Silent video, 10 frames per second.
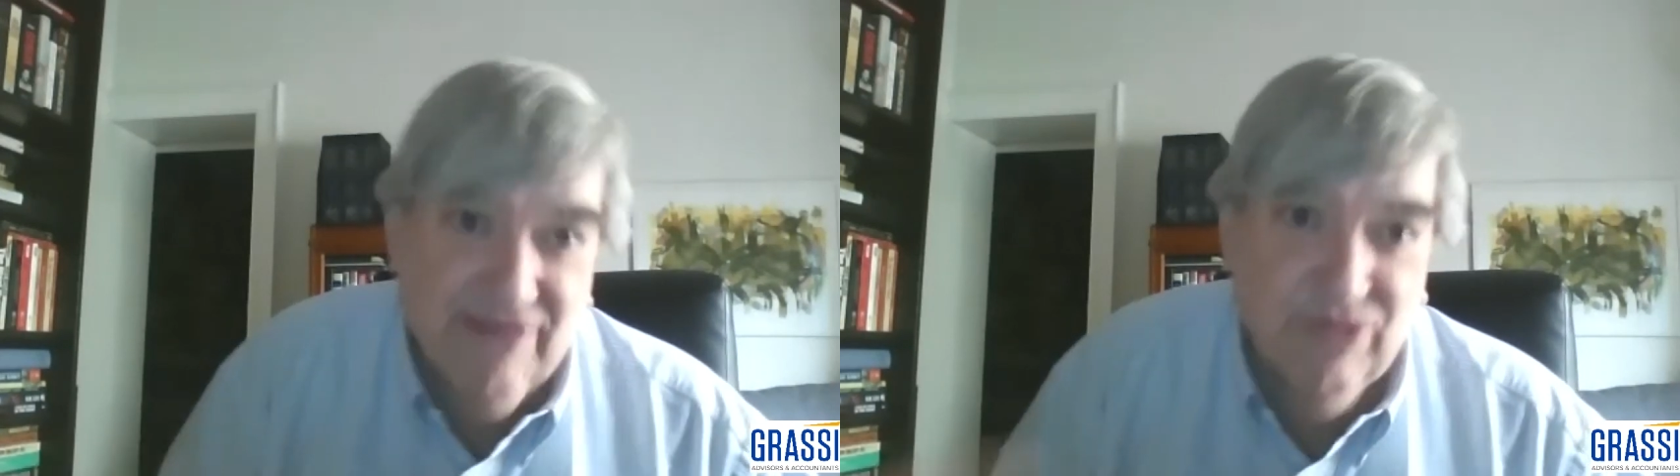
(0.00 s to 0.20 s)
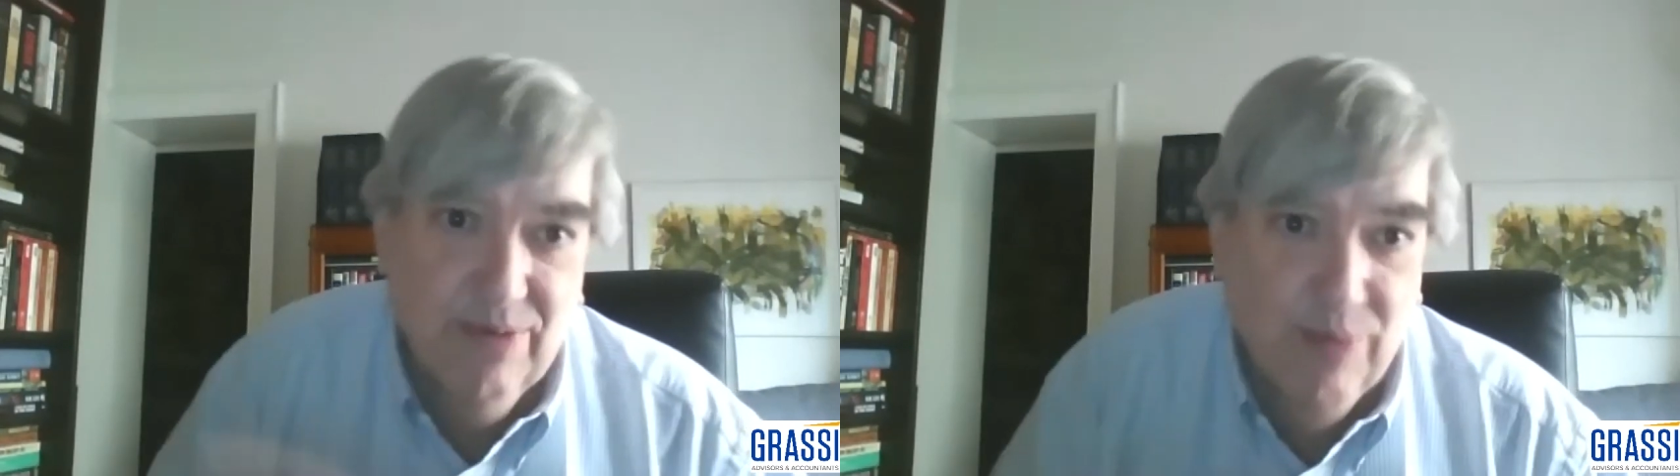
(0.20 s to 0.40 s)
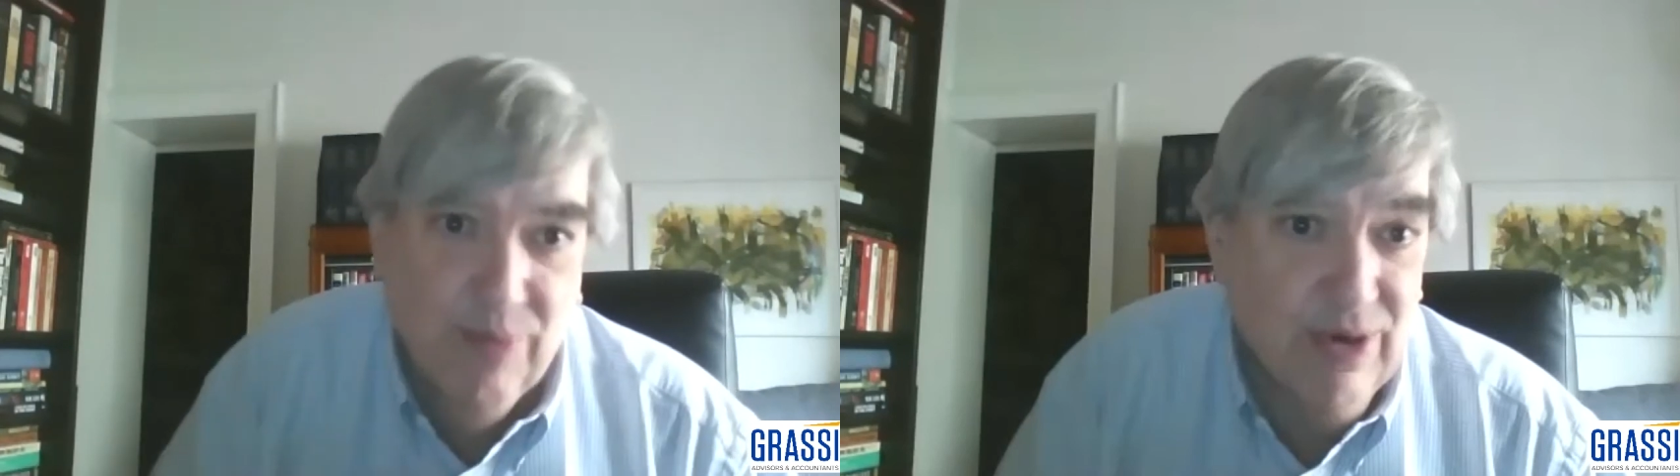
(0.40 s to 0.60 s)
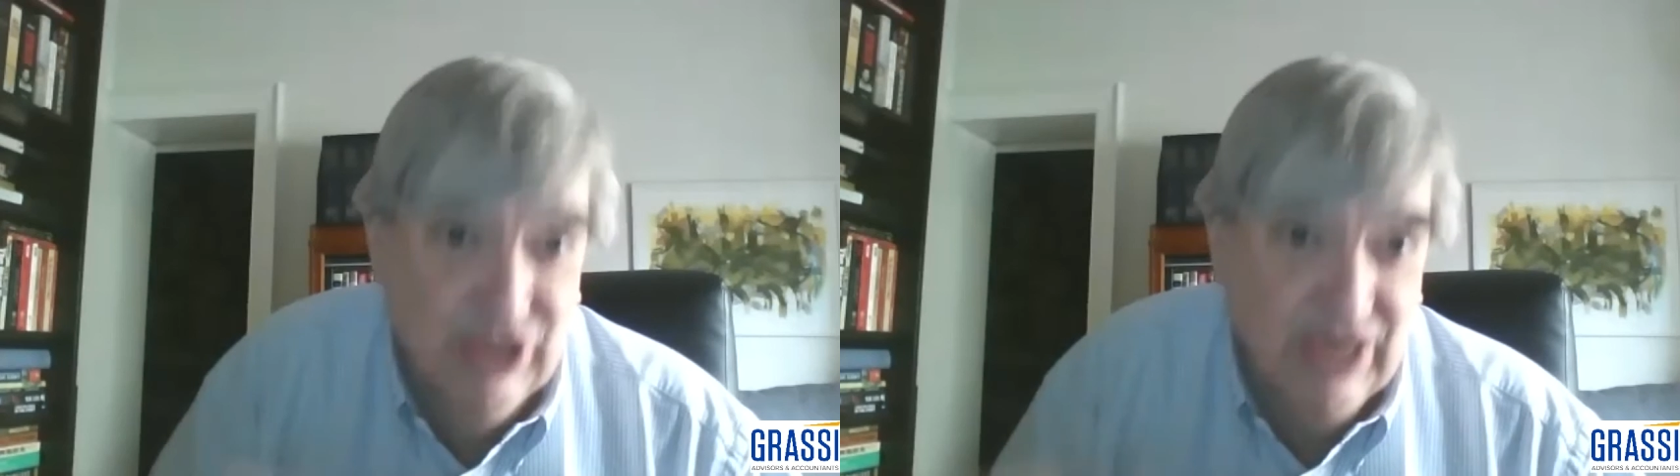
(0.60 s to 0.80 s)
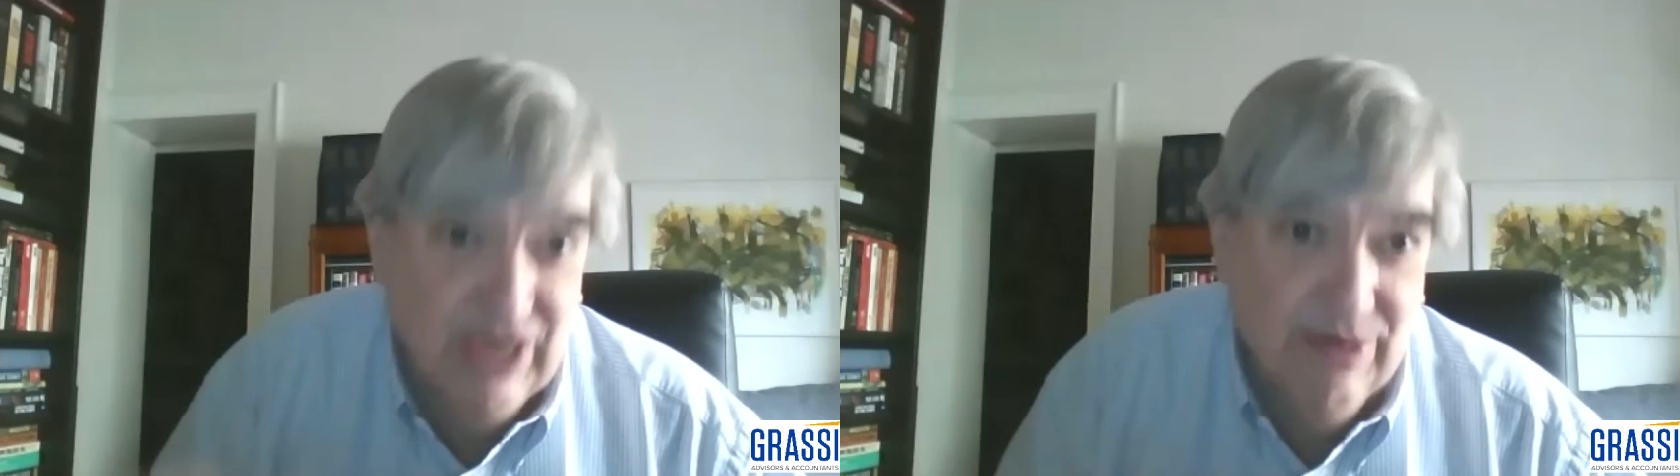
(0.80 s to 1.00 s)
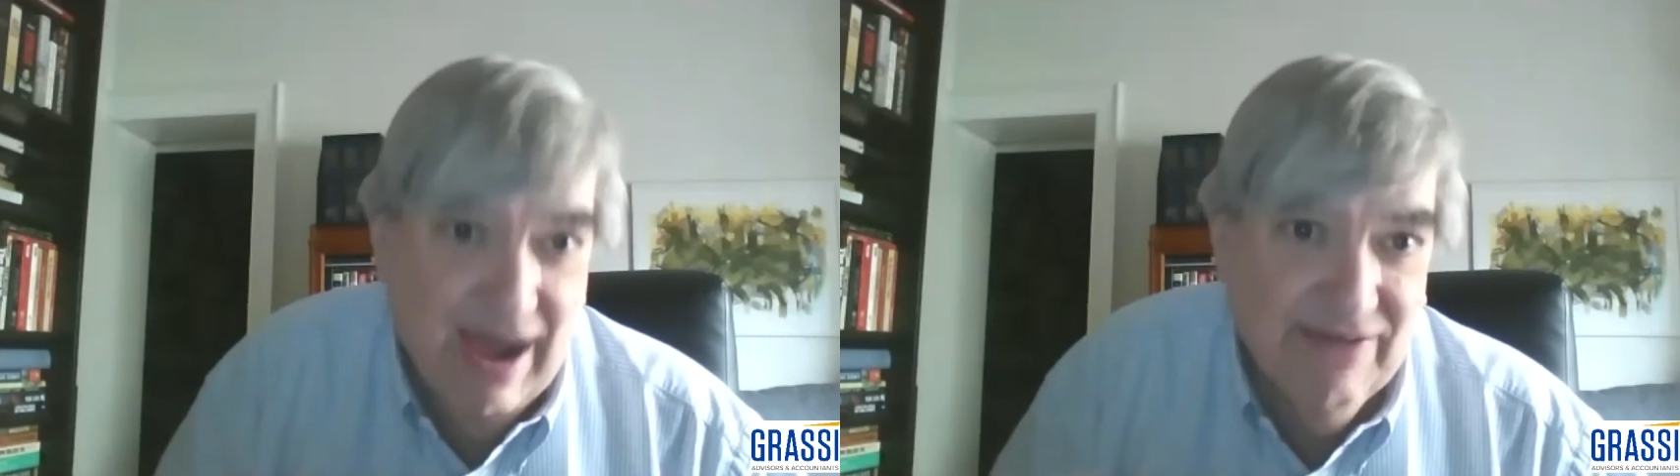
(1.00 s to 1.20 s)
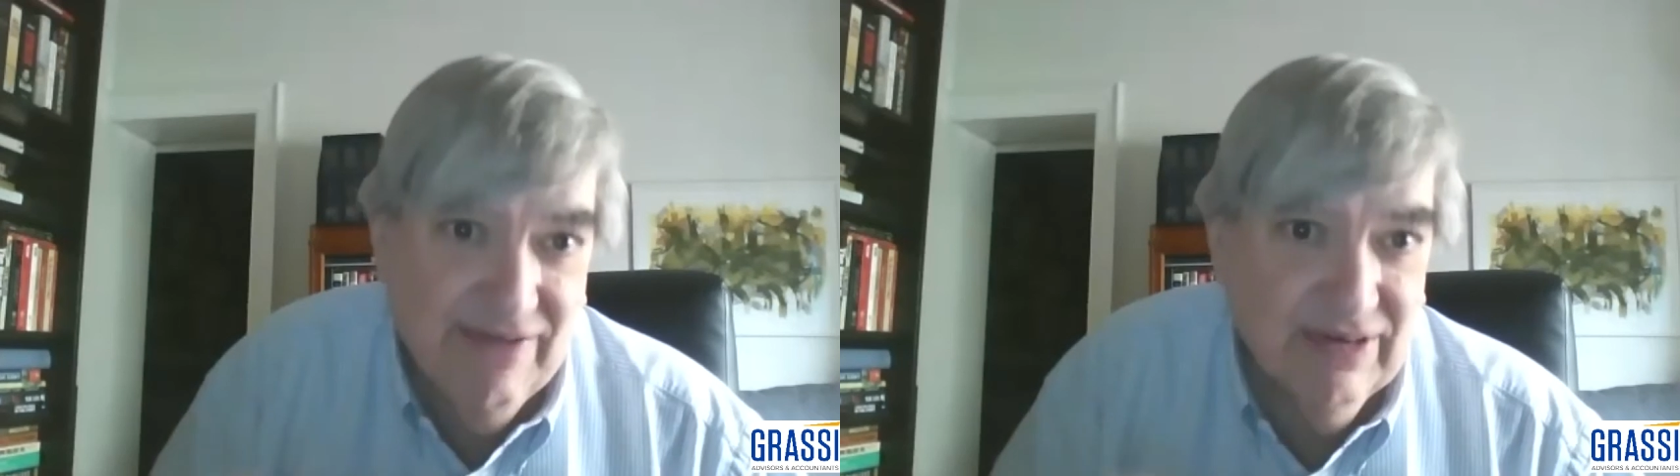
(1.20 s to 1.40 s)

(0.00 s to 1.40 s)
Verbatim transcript: to report geographic